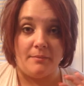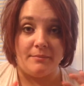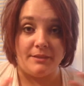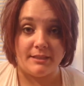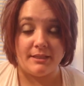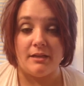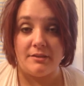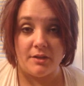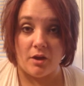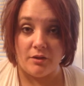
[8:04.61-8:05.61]
discuss
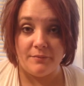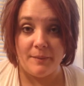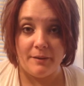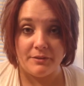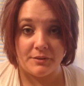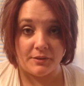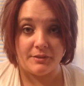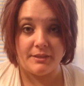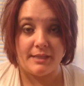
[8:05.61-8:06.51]
all of my results,